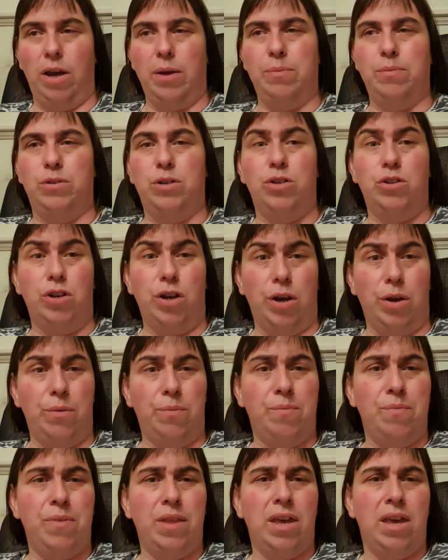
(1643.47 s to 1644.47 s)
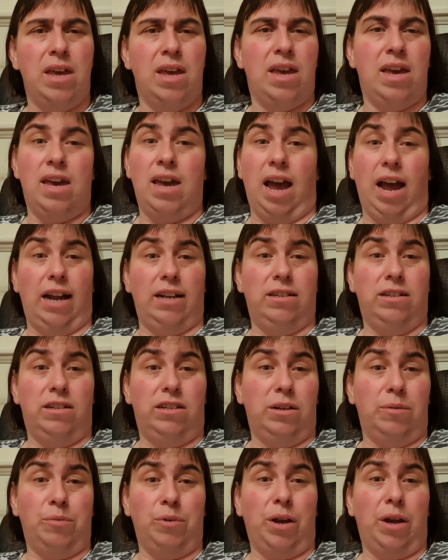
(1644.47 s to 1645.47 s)
to do. And
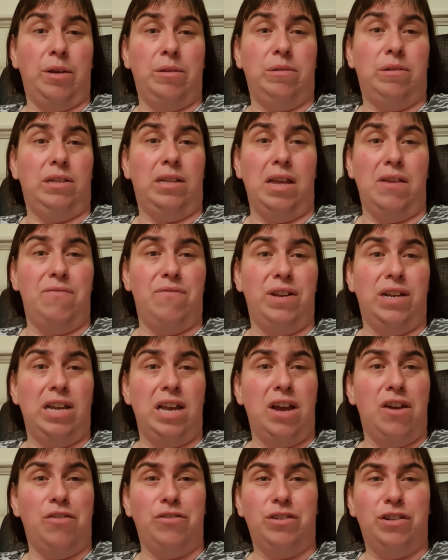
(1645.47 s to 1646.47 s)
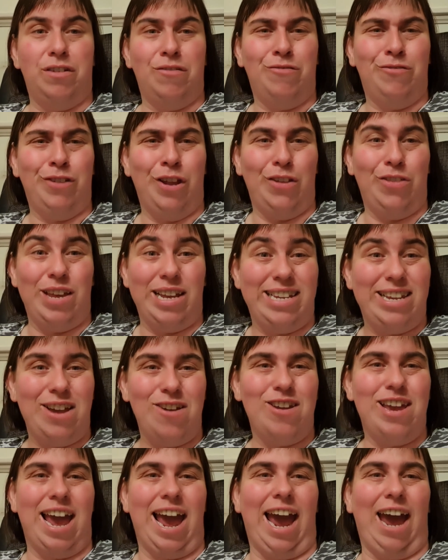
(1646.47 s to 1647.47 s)
sometimes the videos, they do
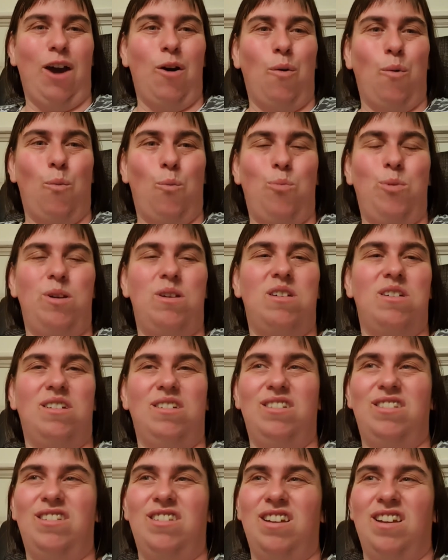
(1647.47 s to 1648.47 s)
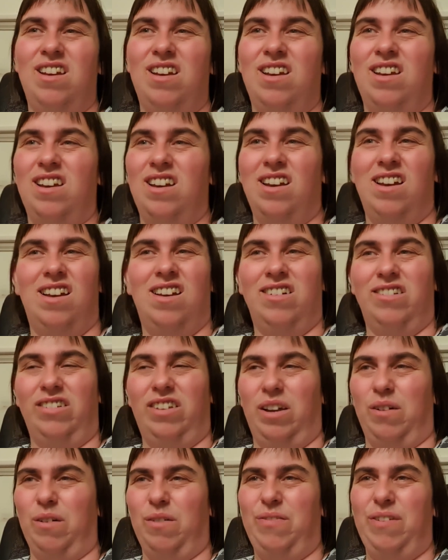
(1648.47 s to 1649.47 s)
get out, because
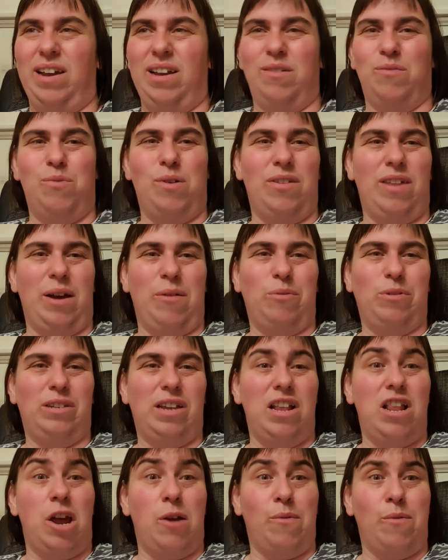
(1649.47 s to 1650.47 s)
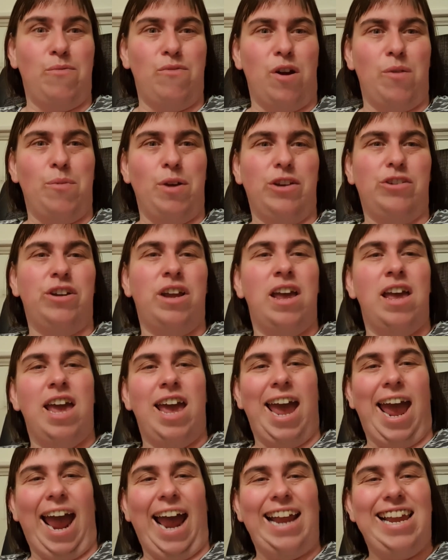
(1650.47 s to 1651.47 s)
I think, well, that was a load of rubbish.
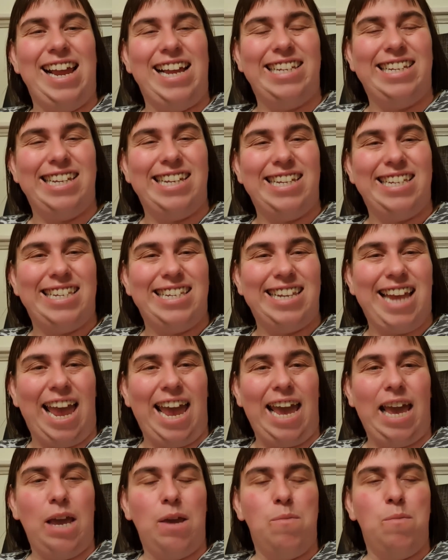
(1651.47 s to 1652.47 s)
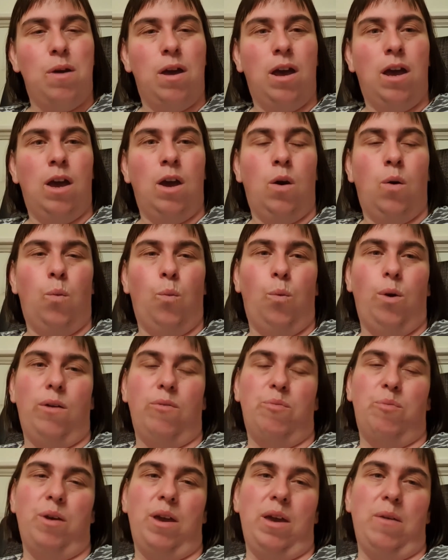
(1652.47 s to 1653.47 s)
And it's the same
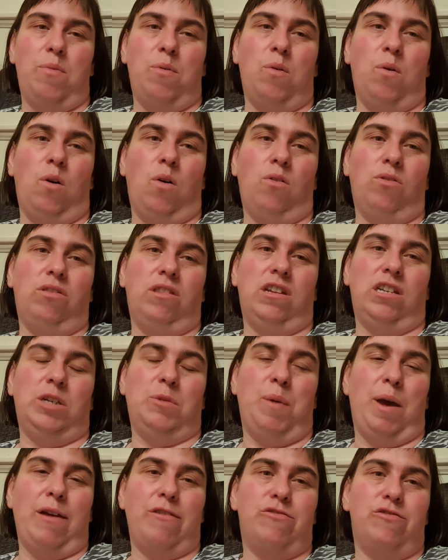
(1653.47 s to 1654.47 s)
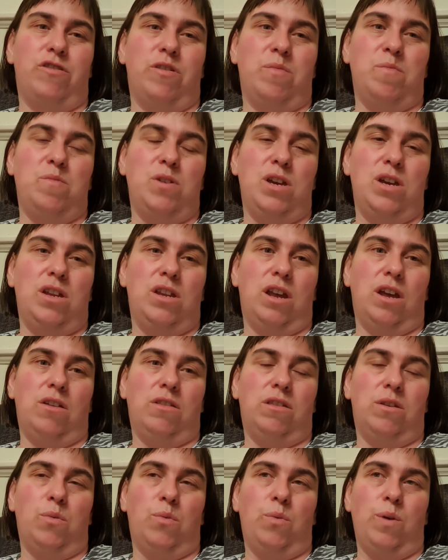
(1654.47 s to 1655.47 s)
with people on the spectrum.
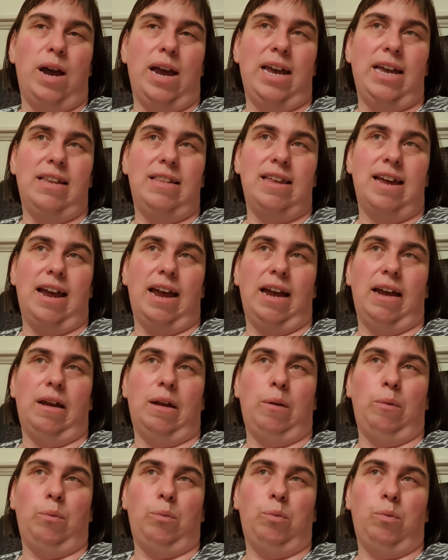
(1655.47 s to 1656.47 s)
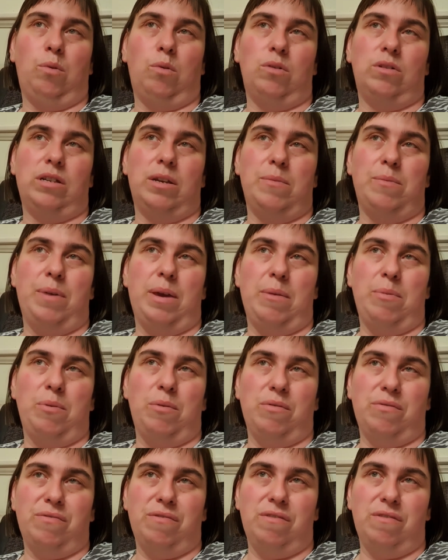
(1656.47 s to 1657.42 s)
The way that, what was it, people